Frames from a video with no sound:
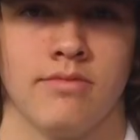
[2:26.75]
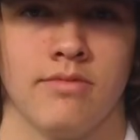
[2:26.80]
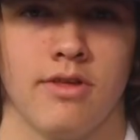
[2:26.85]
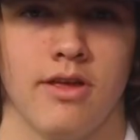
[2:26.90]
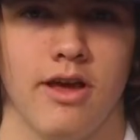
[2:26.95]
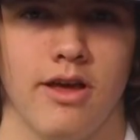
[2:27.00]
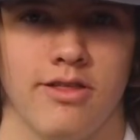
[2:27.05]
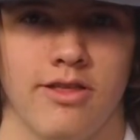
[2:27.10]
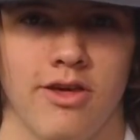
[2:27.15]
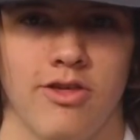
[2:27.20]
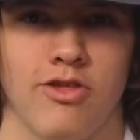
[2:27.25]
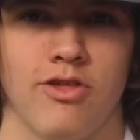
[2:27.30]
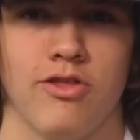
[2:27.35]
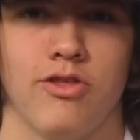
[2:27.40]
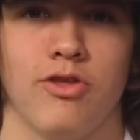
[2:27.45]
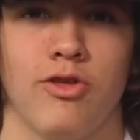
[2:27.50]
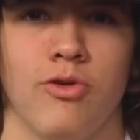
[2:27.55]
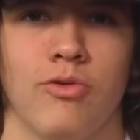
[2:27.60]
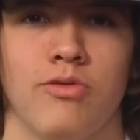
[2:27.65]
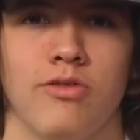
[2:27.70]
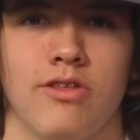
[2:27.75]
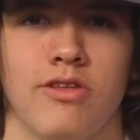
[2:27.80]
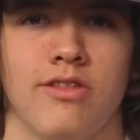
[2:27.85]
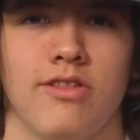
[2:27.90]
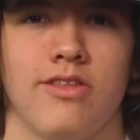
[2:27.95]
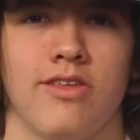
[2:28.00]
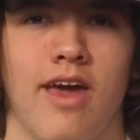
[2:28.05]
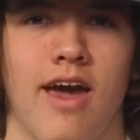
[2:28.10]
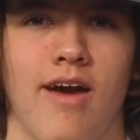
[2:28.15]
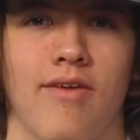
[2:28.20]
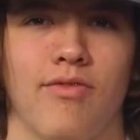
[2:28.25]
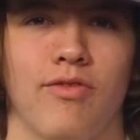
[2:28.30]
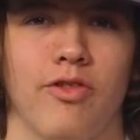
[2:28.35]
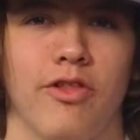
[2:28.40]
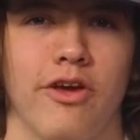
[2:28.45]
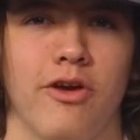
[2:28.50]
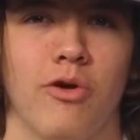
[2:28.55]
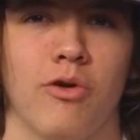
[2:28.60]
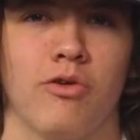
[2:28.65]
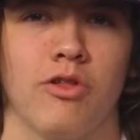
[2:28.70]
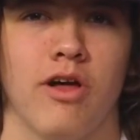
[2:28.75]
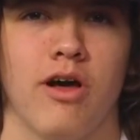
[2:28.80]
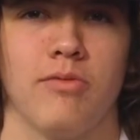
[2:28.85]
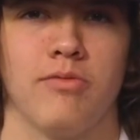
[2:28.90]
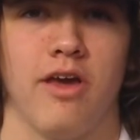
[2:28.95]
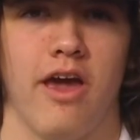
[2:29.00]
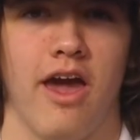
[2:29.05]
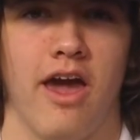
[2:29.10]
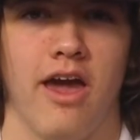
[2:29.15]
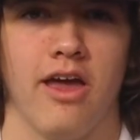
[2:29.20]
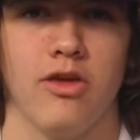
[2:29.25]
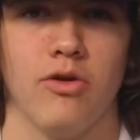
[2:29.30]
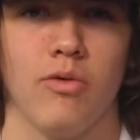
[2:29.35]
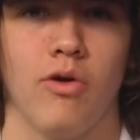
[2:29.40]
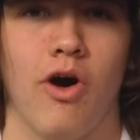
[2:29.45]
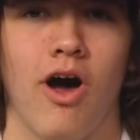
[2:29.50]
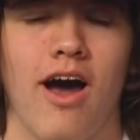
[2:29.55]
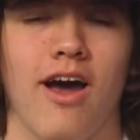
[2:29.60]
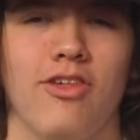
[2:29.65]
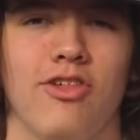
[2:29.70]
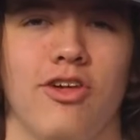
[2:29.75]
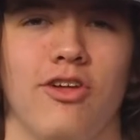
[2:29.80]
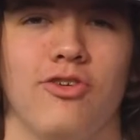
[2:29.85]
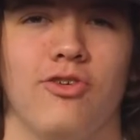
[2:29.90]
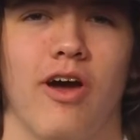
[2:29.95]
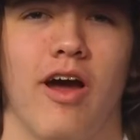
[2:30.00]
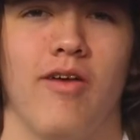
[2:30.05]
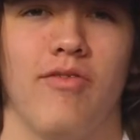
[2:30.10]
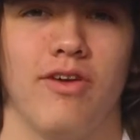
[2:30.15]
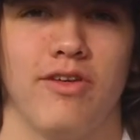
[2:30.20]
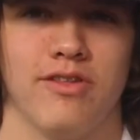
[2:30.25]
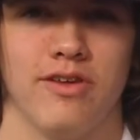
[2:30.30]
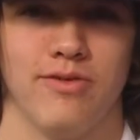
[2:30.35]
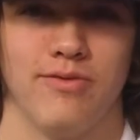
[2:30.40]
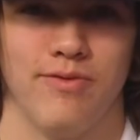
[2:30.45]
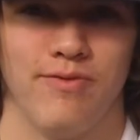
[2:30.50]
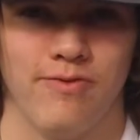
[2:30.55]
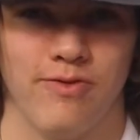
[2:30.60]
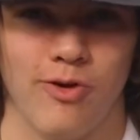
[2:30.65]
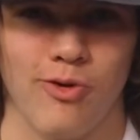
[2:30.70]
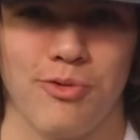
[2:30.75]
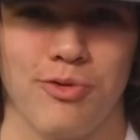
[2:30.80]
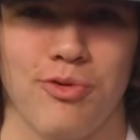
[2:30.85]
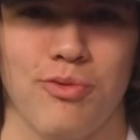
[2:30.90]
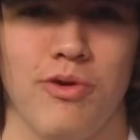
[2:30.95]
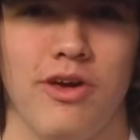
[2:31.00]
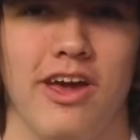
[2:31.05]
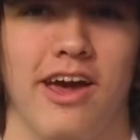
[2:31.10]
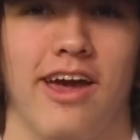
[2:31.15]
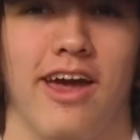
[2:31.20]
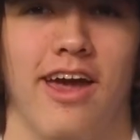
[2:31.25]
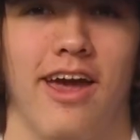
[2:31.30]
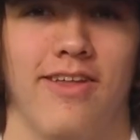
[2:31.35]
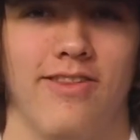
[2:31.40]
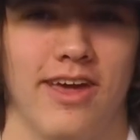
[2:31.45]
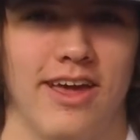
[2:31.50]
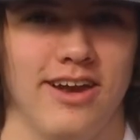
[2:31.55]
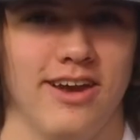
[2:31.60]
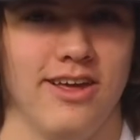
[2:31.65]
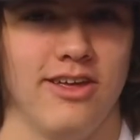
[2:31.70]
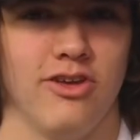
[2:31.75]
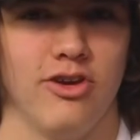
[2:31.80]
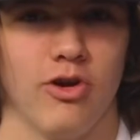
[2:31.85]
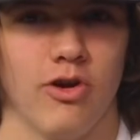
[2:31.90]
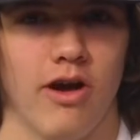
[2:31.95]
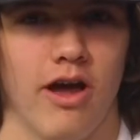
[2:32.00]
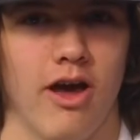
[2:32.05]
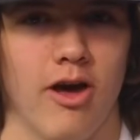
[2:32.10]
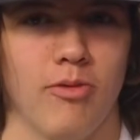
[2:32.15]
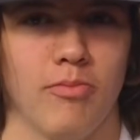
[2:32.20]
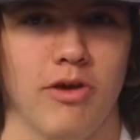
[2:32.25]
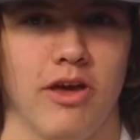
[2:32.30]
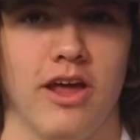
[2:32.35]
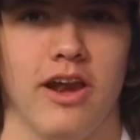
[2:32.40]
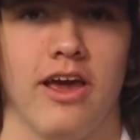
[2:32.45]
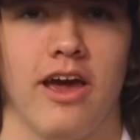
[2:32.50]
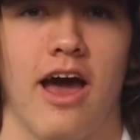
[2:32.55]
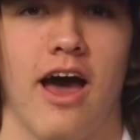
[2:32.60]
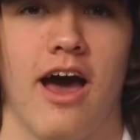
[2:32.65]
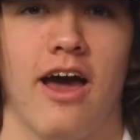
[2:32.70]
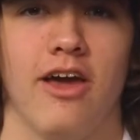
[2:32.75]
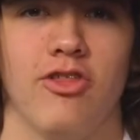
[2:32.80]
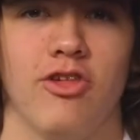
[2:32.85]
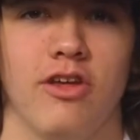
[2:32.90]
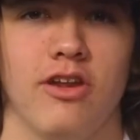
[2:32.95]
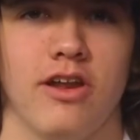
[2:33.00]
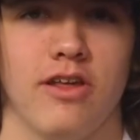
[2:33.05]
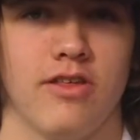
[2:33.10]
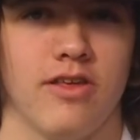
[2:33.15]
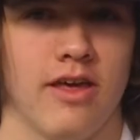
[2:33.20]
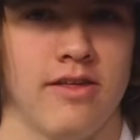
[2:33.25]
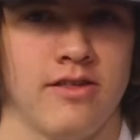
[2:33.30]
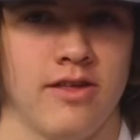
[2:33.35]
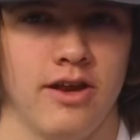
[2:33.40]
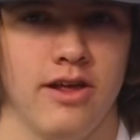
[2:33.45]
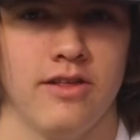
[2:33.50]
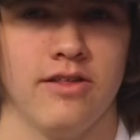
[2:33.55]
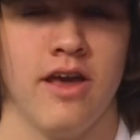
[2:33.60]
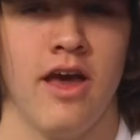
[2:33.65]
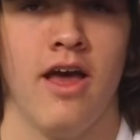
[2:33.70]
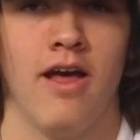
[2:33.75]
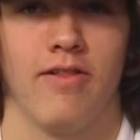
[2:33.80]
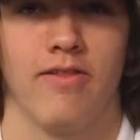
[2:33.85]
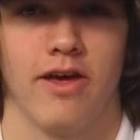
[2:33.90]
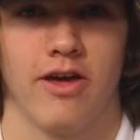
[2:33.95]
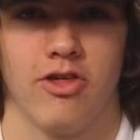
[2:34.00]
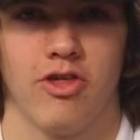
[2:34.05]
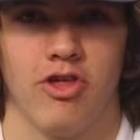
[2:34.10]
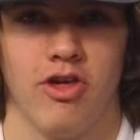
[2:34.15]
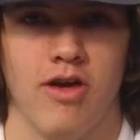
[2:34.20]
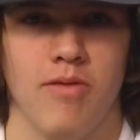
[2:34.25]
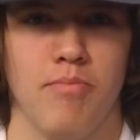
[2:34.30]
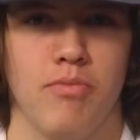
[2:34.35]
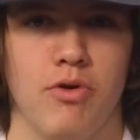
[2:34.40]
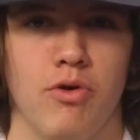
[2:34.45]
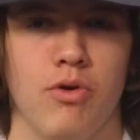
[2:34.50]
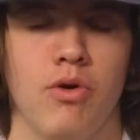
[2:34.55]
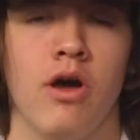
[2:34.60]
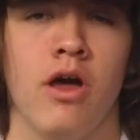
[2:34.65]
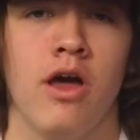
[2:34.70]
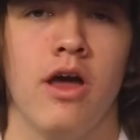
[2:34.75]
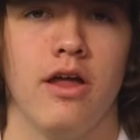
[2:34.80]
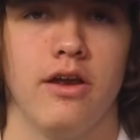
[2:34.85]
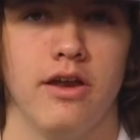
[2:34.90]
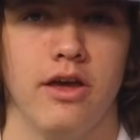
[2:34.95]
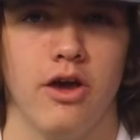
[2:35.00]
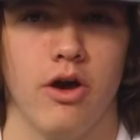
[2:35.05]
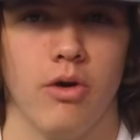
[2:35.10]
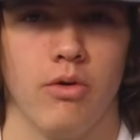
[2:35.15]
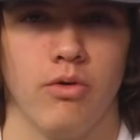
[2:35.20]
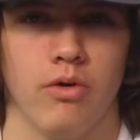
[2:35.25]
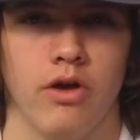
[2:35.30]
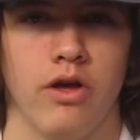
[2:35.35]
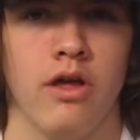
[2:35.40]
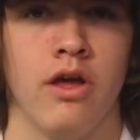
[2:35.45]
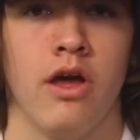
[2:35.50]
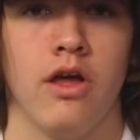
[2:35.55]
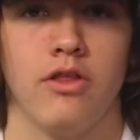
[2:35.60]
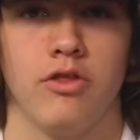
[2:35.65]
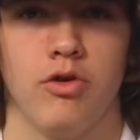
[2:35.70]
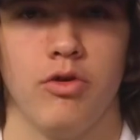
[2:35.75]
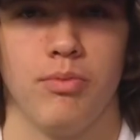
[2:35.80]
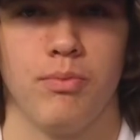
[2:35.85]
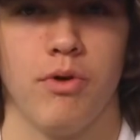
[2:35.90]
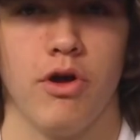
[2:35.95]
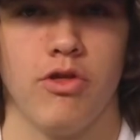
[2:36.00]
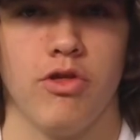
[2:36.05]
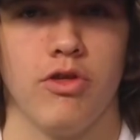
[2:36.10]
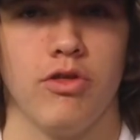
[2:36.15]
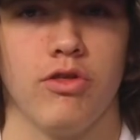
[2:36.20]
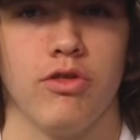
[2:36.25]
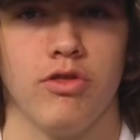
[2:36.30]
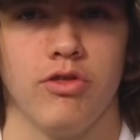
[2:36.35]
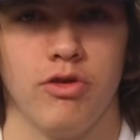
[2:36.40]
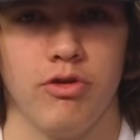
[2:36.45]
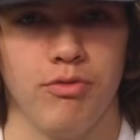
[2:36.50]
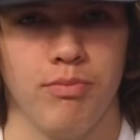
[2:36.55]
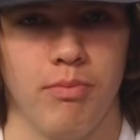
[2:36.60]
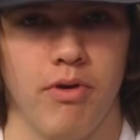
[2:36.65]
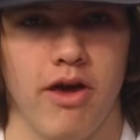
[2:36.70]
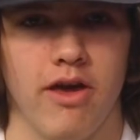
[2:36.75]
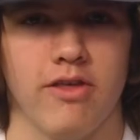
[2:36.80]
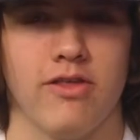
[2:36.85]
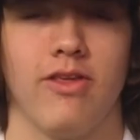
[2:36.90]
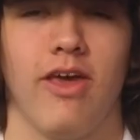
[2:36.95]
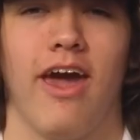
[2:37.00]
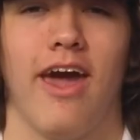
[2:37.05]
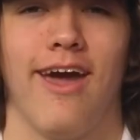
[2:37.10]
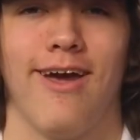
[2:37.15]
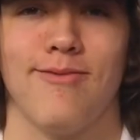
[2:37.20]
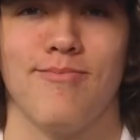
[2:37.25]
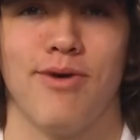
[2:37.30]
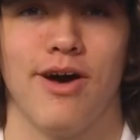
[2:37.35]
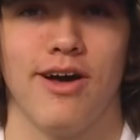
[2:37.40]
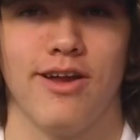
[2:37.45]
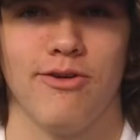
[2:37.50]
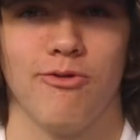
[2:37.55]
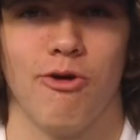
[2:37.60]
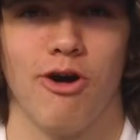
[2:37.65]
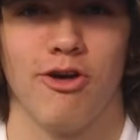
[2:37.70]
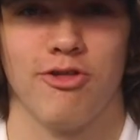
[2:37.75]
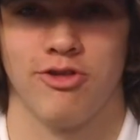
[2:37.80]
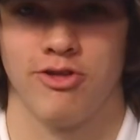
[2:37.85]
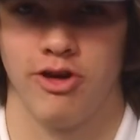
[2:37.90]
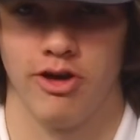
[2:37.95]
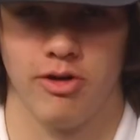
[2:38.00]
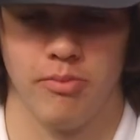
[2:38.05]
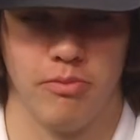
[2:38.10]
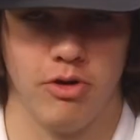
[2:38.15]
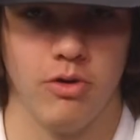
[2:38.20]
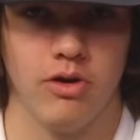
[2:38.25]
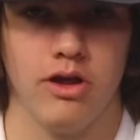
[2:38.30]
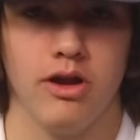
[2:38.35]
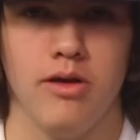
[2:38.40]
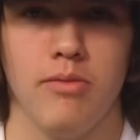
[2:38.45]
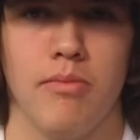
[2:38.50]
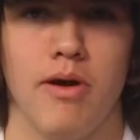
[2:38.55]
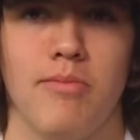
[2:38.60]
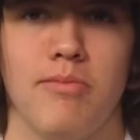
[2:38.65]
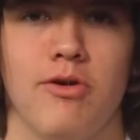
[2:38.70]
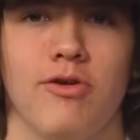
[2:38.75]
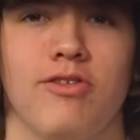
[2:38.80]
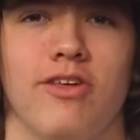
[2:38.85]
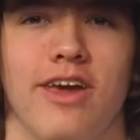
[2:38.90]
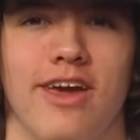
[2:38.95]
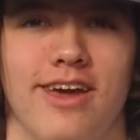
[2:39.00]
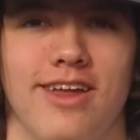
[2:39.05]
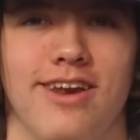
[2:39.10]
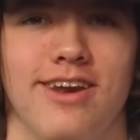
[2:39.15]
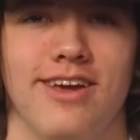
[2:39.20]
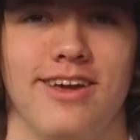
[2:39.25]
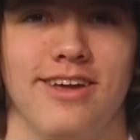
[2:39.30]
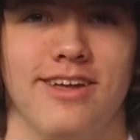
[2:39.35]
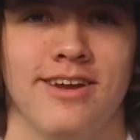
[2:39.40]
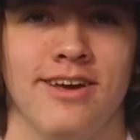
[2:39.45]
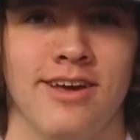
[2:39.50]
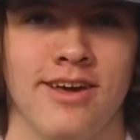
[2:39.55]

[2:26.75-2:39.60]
Attention students and staff, Leo Club's annual hygiene drive is in full swing and they need your help getting hygiene necessities like shampoo, deodorant, toothbrushes, toothpaste, and body wash to community members in need.